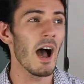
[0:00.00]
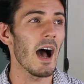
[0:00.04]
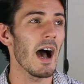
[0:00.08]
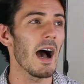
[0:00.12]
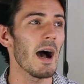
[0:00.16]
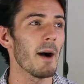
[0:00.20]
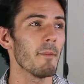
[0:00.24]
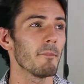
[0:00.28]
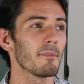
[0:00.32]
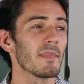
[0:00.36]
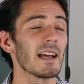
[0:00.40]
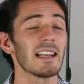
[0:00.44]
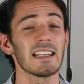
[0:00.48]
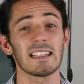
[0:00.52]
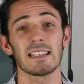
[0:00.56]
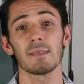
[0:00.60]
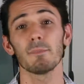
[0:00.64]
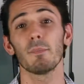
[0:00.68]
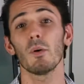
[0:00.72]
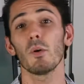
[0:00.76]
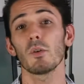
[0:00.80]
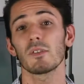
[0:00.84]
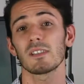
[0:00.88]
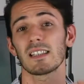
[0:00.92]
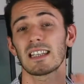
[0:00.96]
And it's
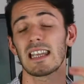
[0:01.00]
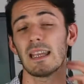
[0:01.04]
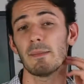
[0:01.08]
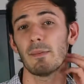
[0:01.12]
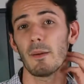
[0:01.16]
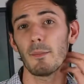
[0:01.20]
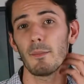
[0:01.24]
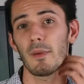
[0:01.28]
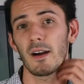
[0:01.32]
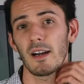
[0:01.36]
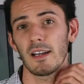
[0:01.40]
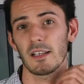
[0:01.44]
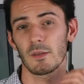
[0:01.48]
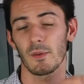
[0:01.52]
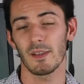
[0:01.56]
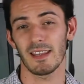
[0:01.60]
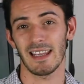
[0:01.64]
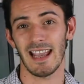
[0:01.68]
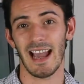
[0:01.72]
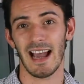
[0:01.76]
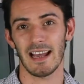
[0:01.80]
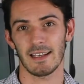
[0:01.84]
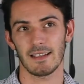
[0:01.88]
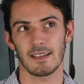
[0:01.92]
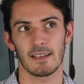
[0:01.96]
important to keep in mind with
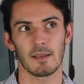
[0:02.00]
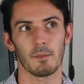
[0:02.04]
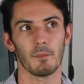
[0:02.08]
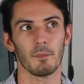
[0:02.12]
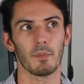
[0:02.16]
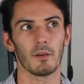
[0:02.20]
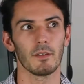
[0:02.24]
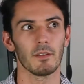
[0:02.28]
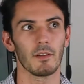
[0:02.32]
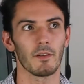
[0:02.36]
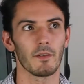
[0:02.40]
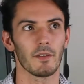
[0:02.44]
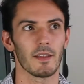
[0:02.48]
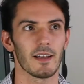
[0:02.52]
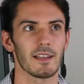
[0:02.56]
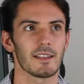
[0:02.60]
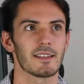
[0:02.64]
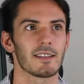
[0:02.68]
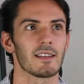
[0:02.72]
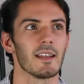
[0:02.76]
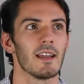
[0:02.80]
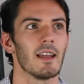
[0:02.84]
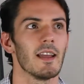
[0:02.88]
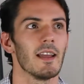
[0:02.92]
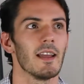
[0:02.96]
the @ symbol that